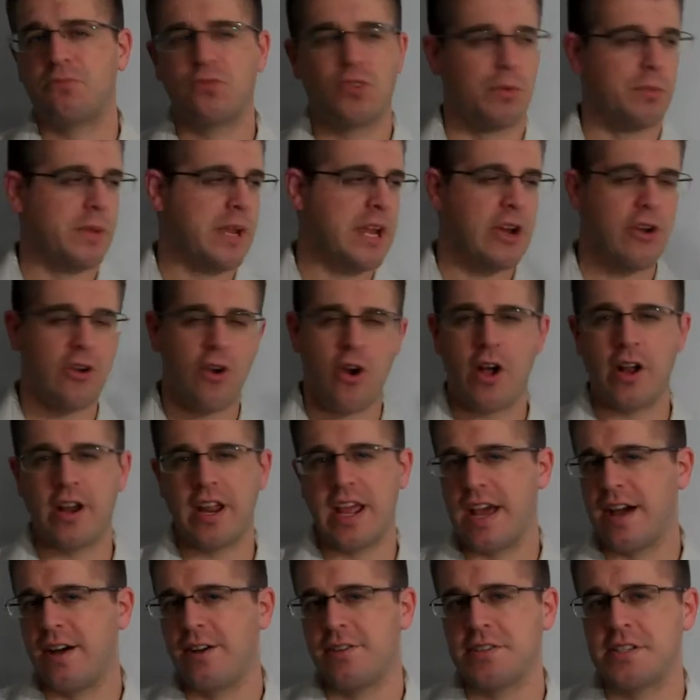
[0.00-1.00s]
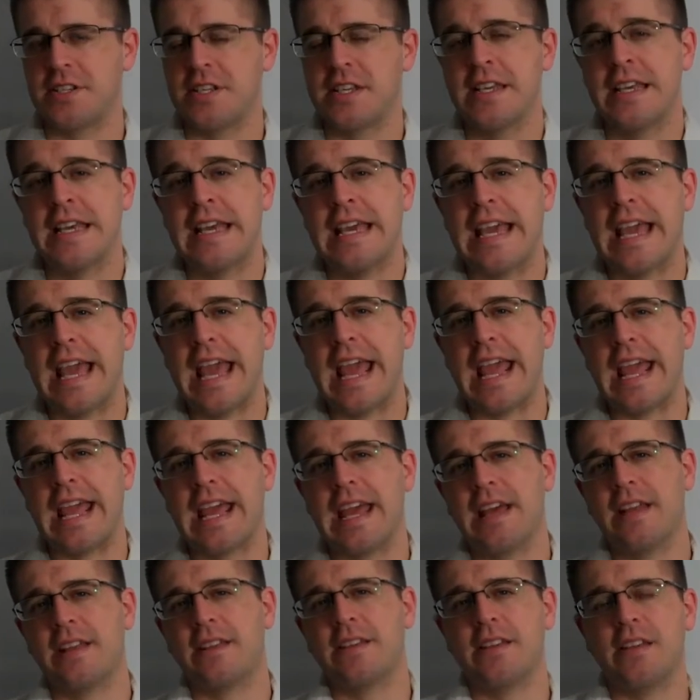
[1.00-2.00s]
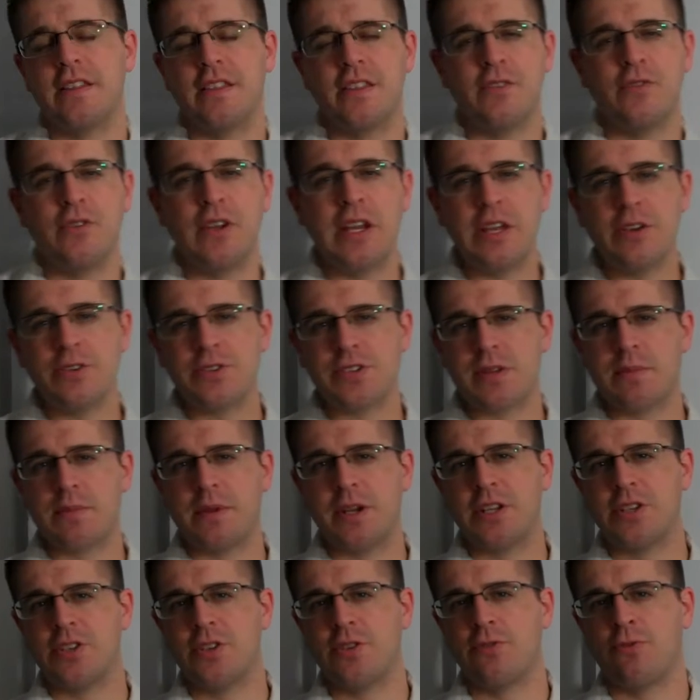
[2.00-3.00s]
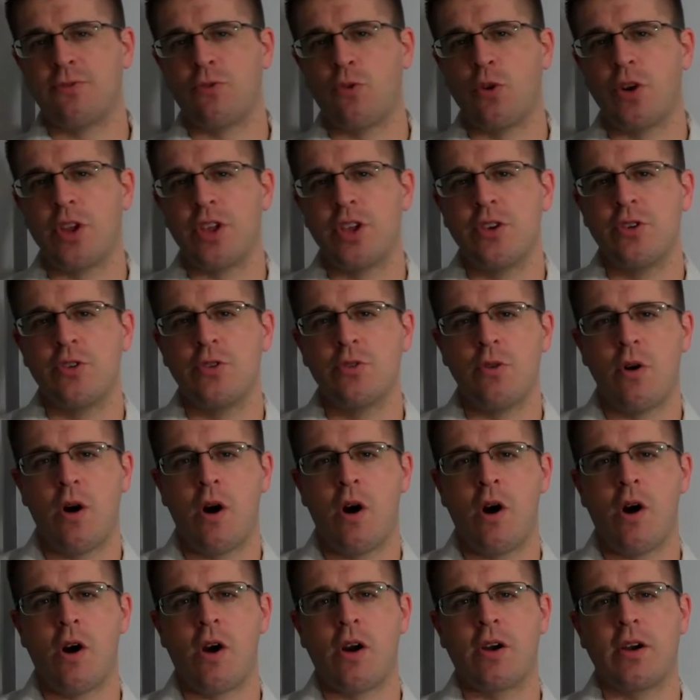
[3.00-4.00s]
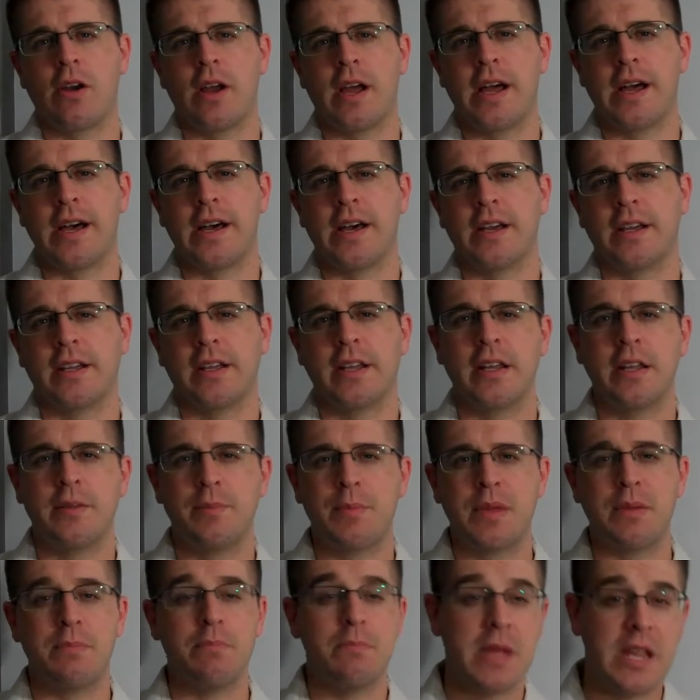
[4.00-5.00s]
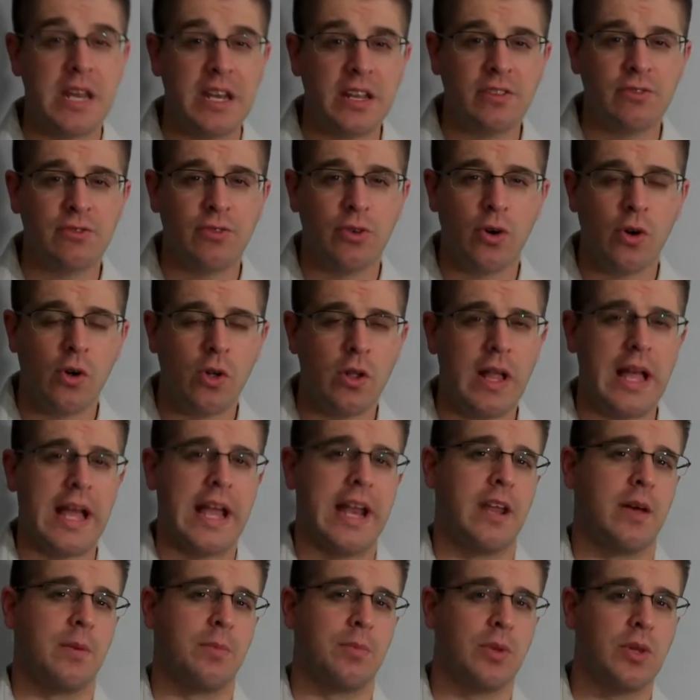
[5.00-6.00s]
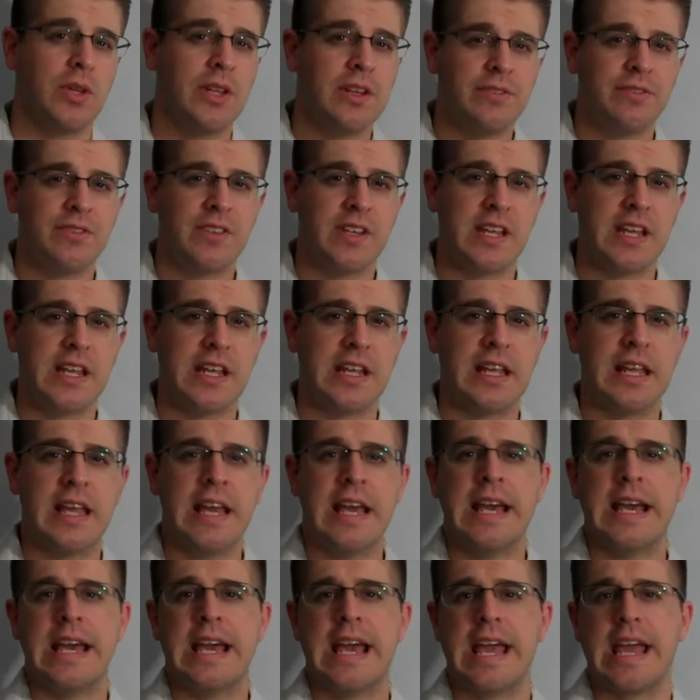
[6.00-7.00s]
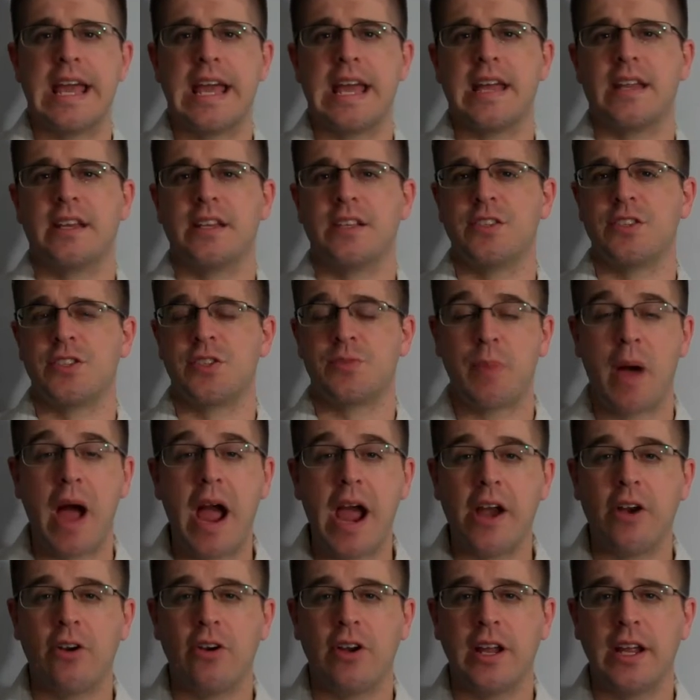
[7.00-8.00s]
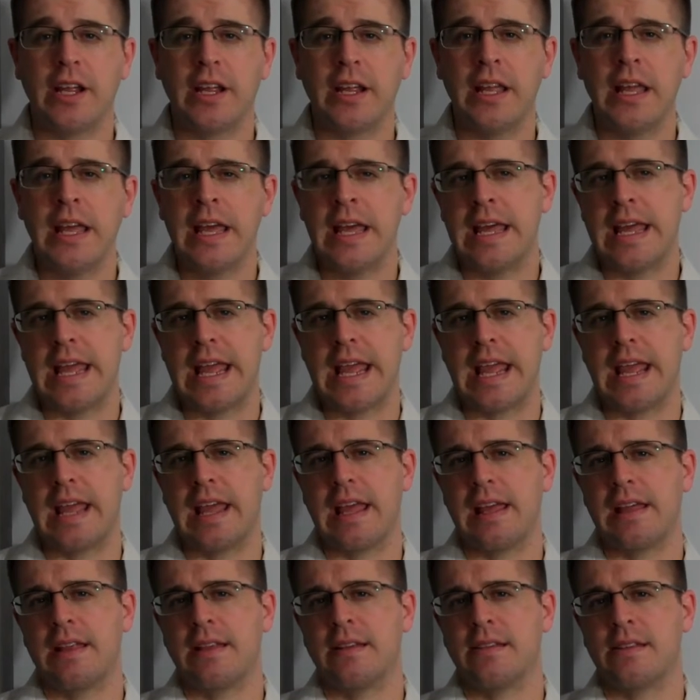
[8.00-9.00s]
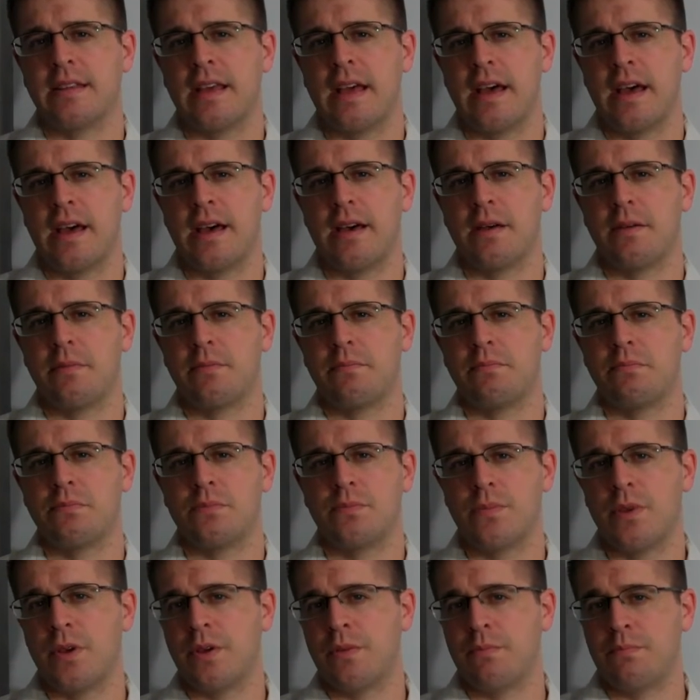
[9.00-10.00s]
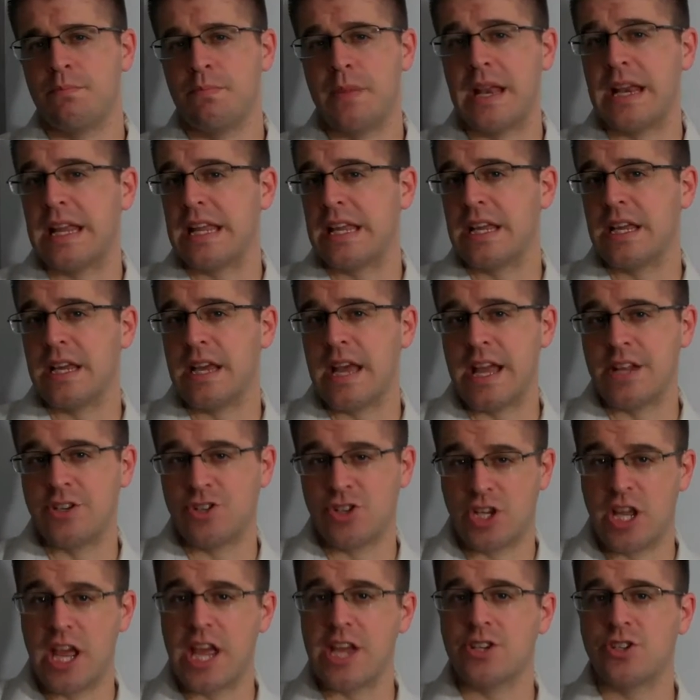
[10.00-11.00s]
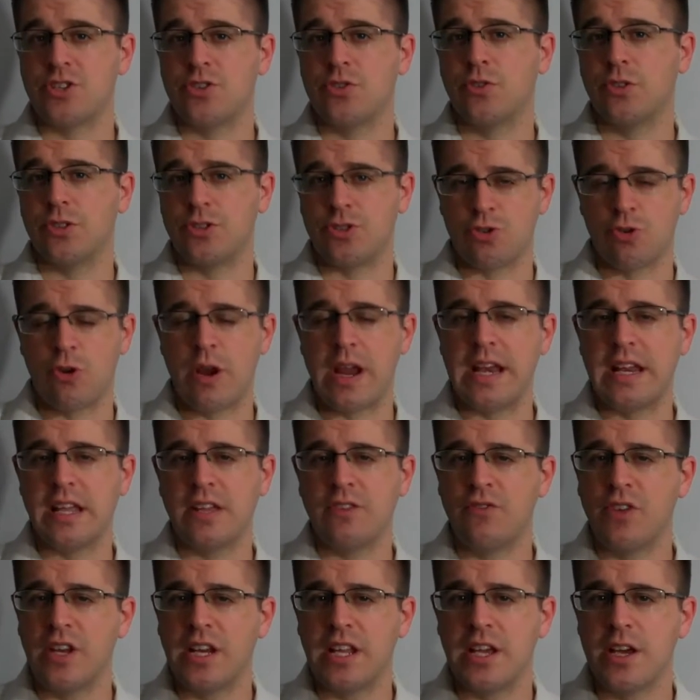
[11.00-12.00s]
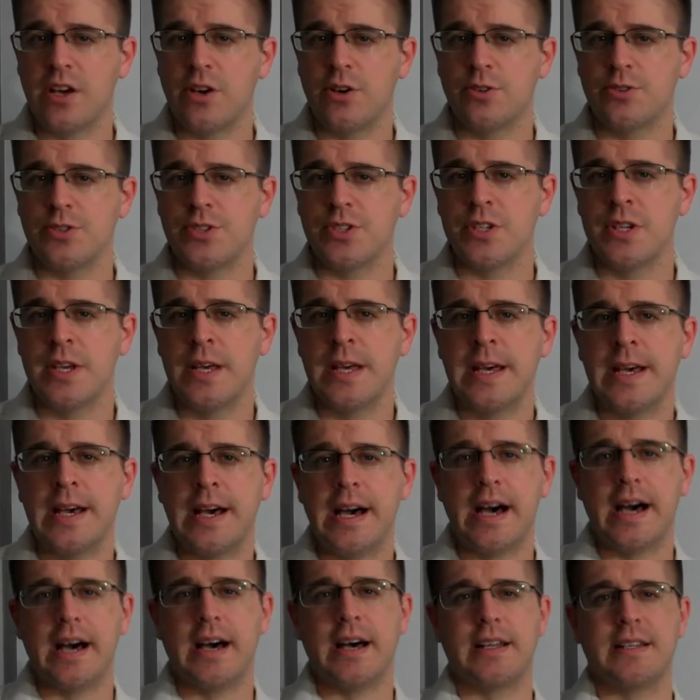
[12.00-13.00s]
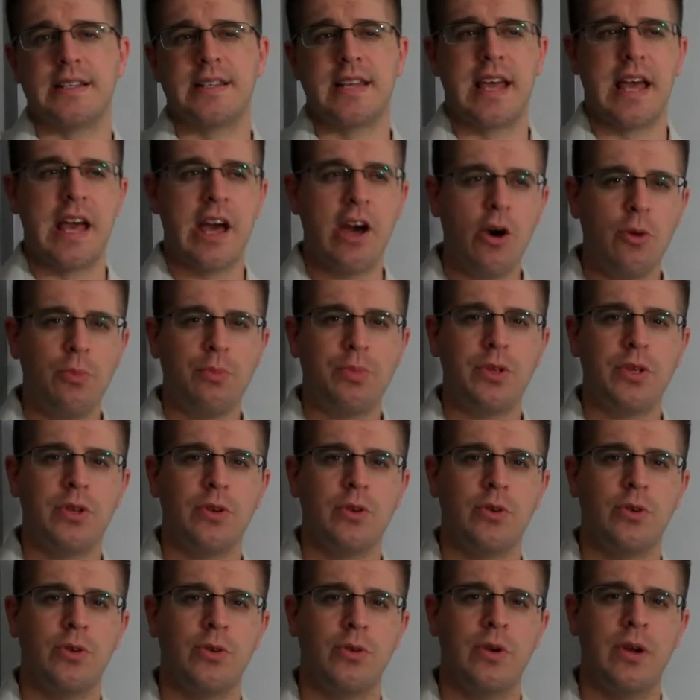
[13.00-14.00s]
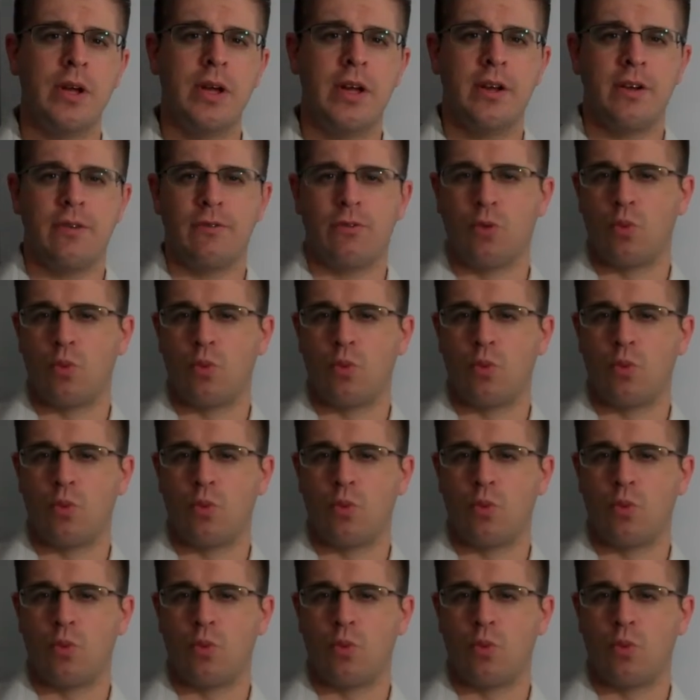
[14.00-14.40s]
from here on out. And the videos I'm going to do for you are going to be meaningful and uplifting and inspiring and many educational and training videos to help you